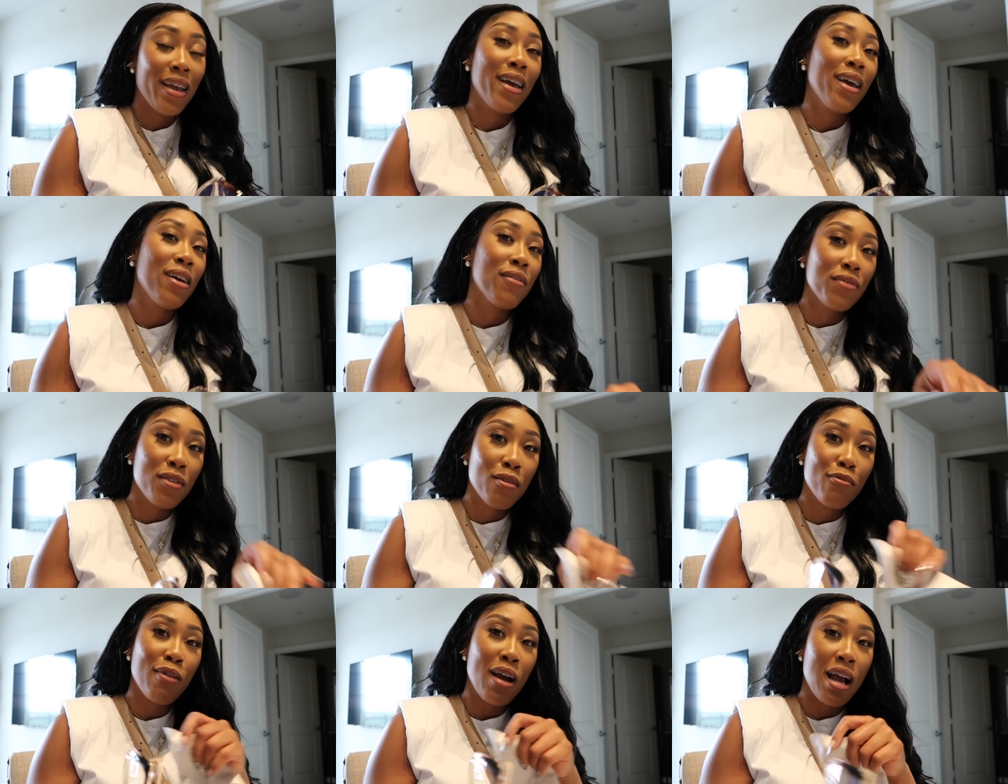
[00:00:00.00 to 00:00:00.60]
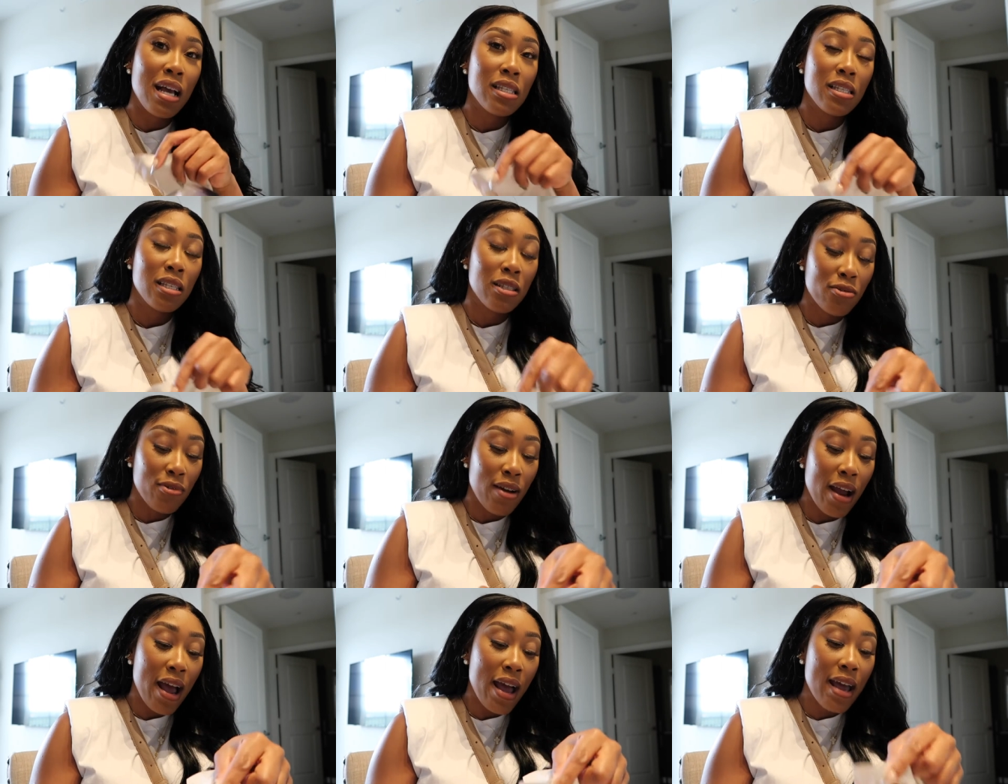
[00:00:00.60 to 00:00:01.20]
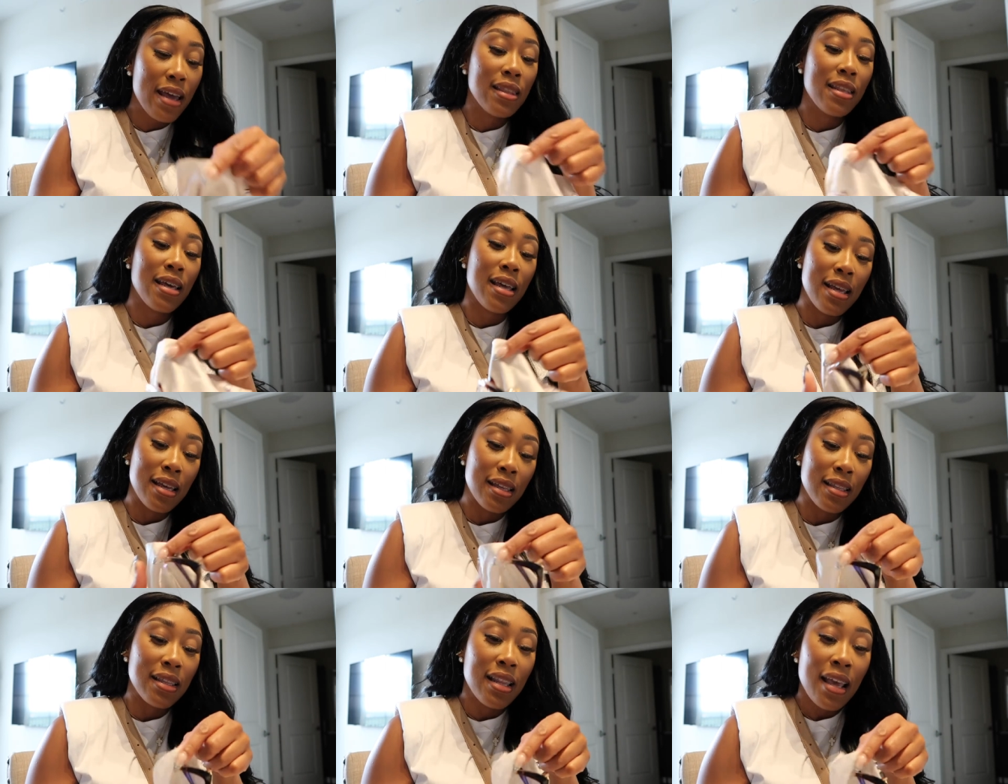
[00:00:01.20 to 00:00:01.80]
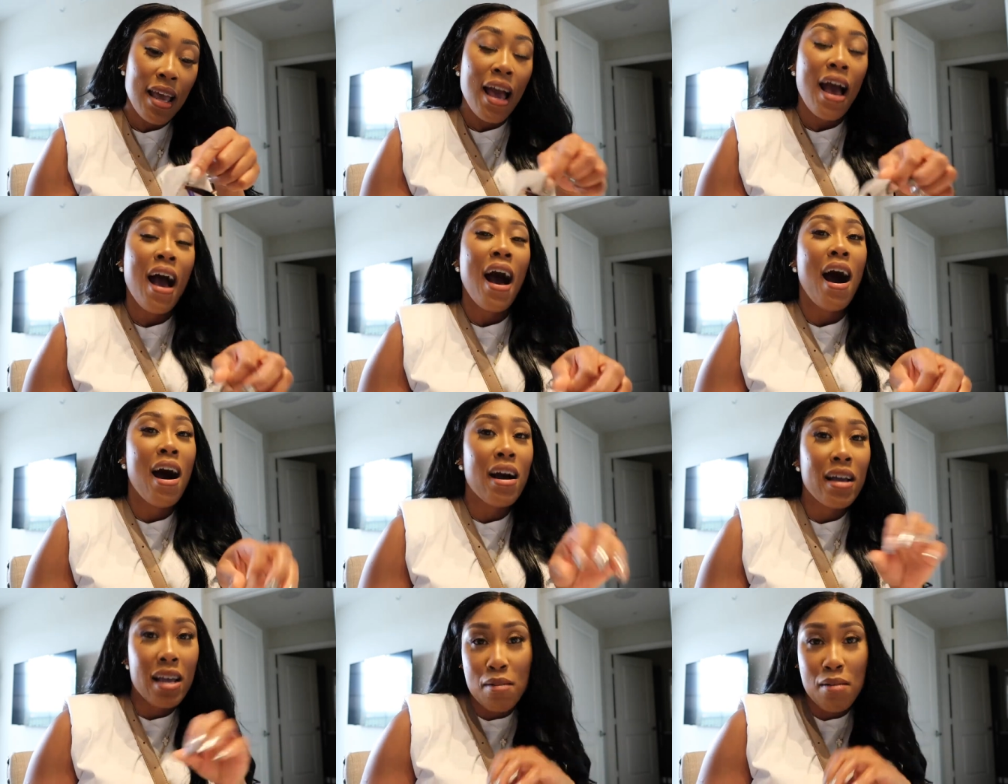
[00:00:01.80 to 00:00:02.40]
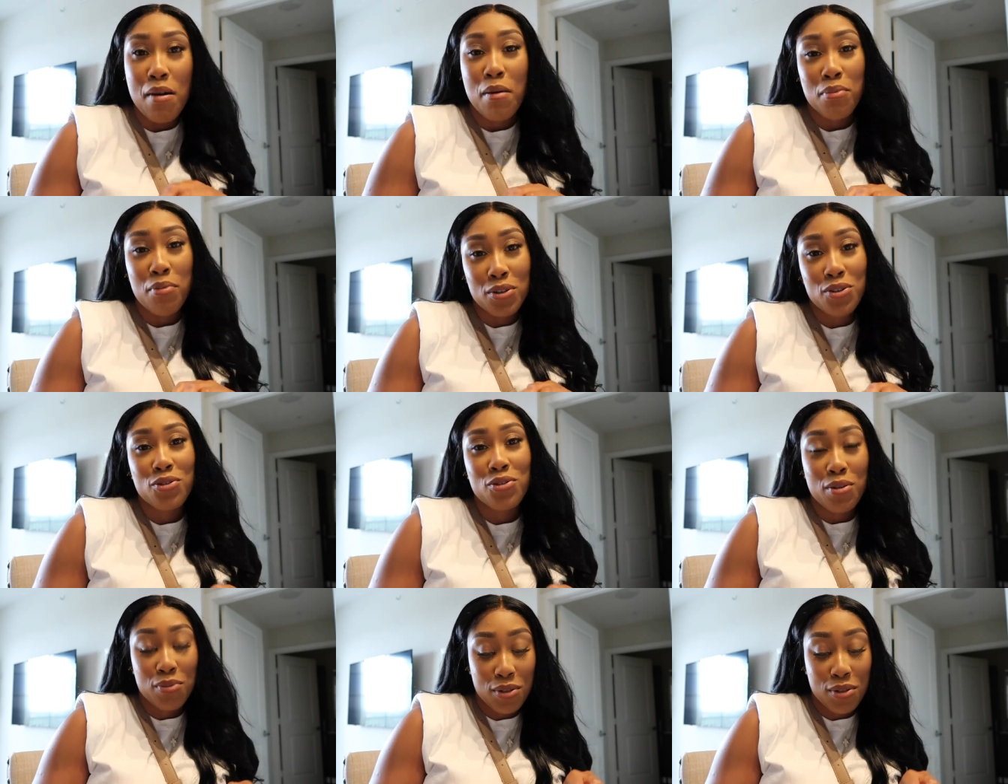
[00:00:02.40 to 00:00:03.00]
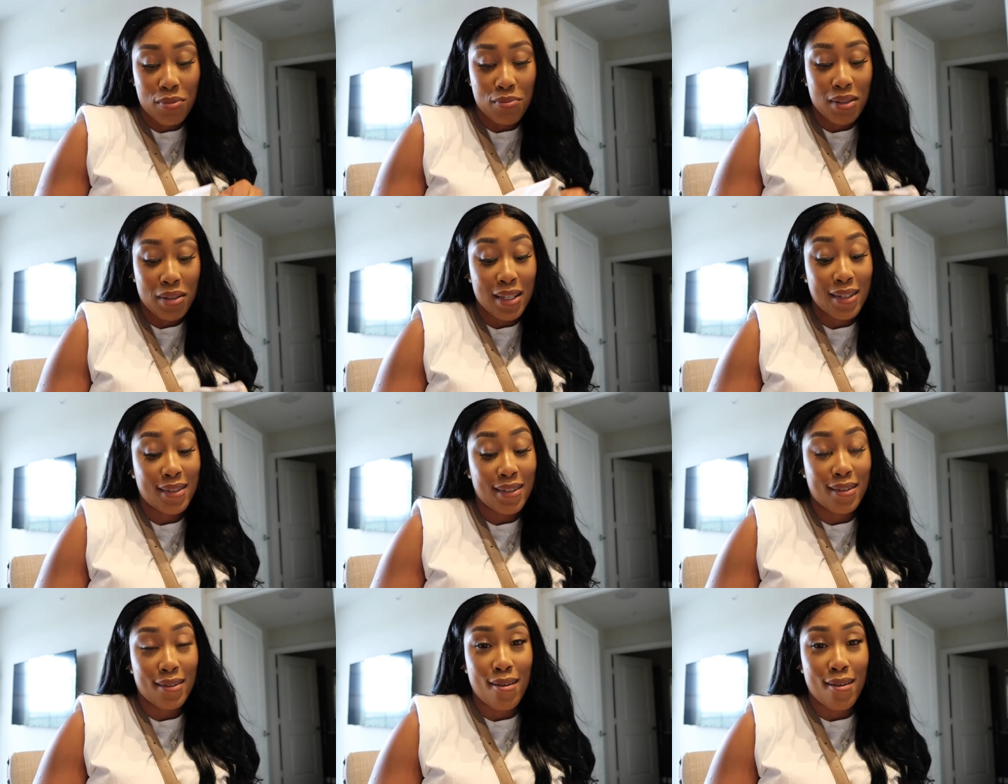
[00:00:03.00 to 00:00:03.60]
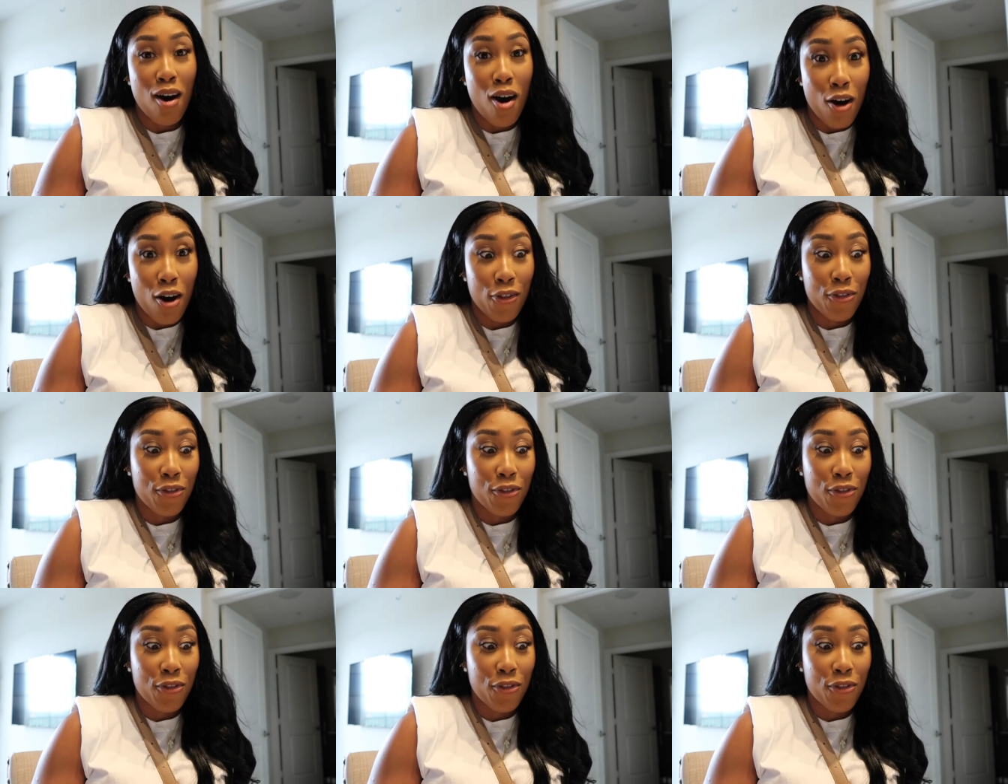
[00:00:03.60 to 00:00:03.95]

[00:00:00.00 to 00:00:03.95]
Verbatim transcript: if the price is right, then I'll get my prescription placed in all